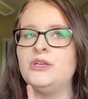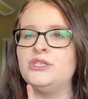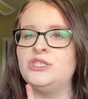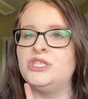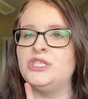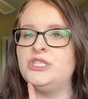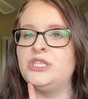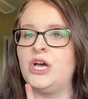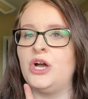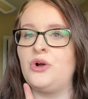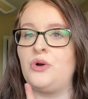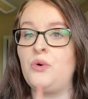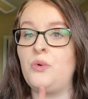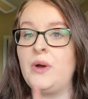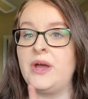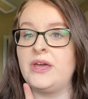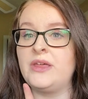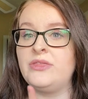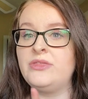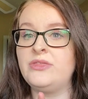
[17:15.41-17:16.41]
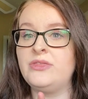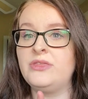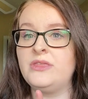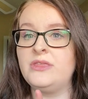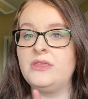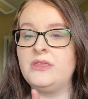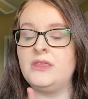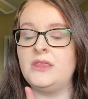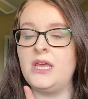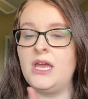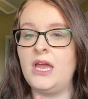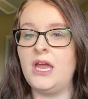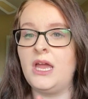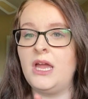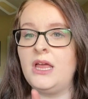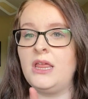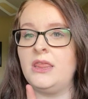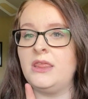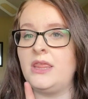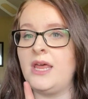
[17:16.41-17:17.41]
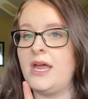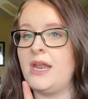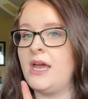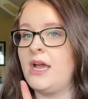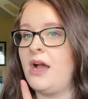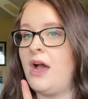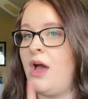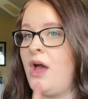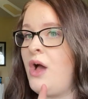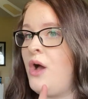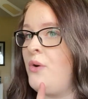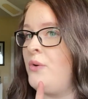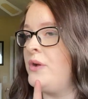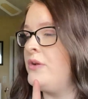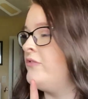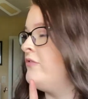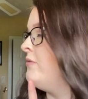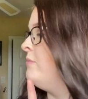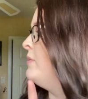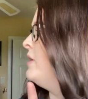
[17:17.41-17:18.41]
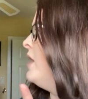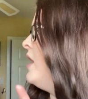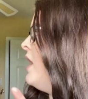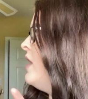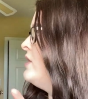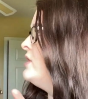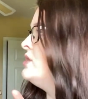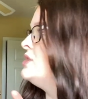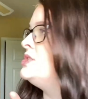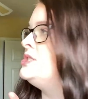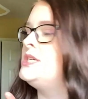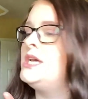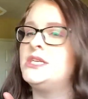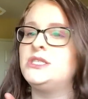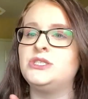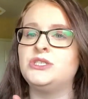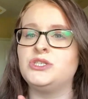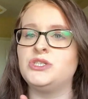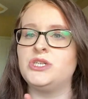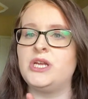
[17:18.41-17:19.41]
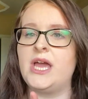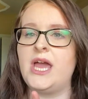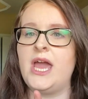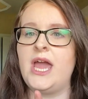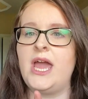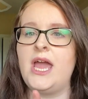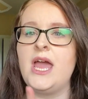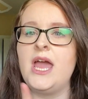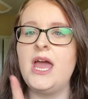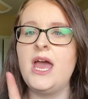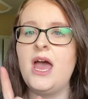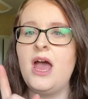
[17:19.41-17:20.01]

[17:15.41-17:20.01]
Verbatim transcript: just a quick thing that I got Owen from Carter's yesterday.